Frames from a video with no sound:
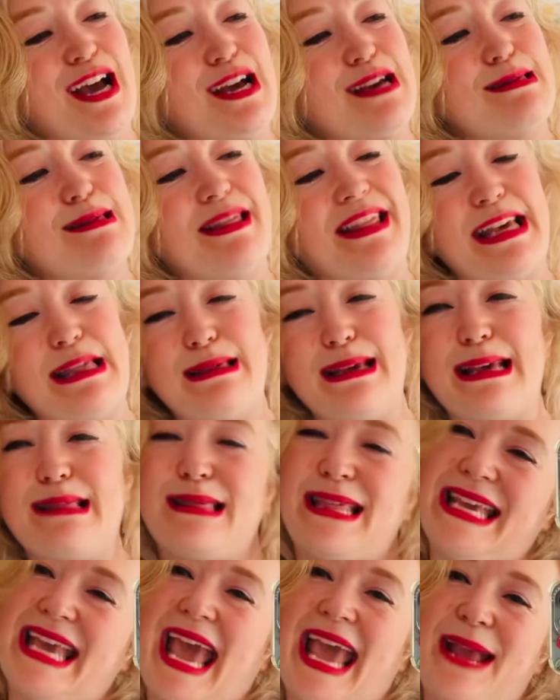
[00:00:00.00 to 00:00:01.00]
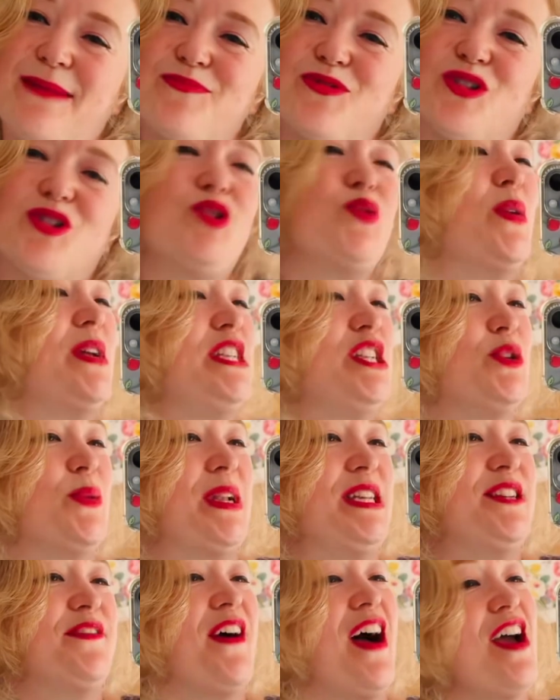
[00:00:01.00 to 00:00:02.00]
So this is the April
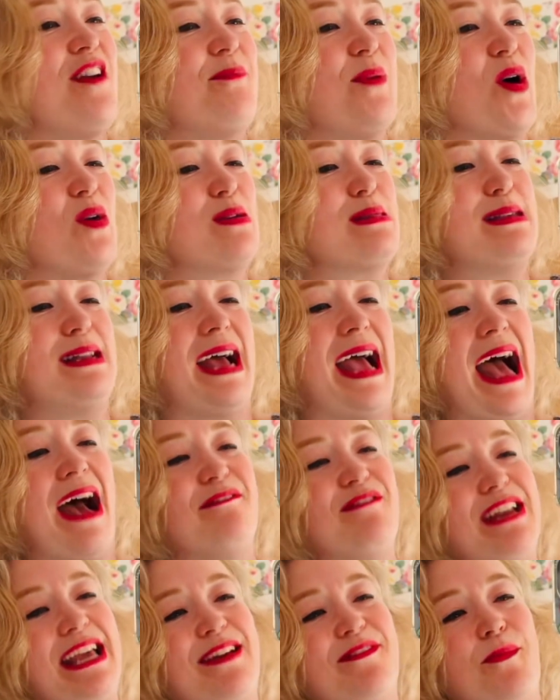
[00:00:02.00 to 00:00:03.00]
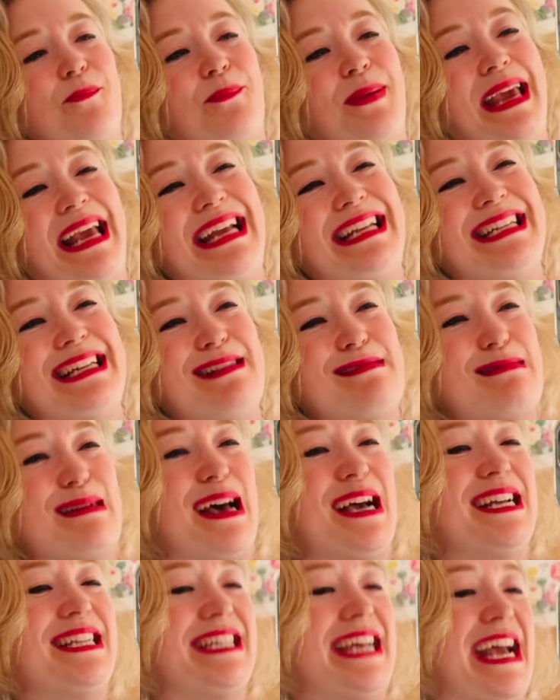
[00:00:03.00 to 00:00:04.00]
2025 box and I haven't even peeked
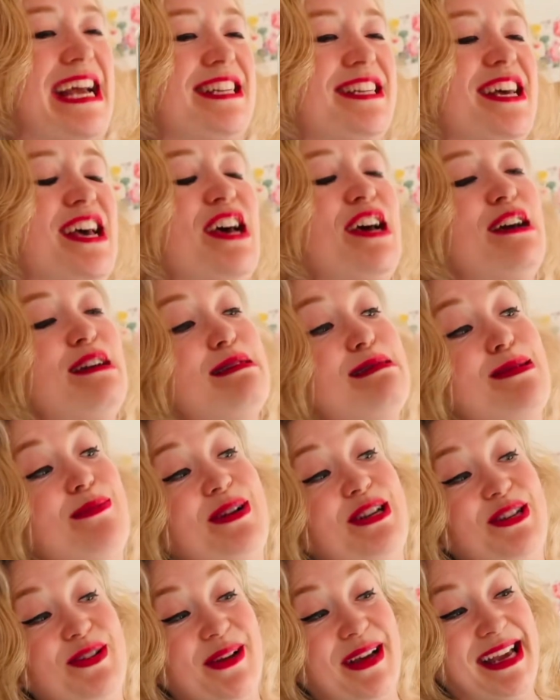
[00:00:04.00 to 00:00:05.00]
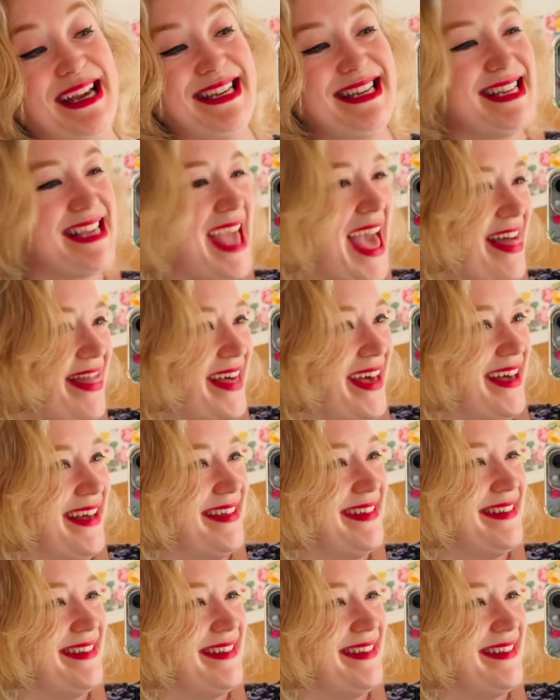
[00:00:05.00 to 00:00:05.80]
inside yet, so we're doing it together.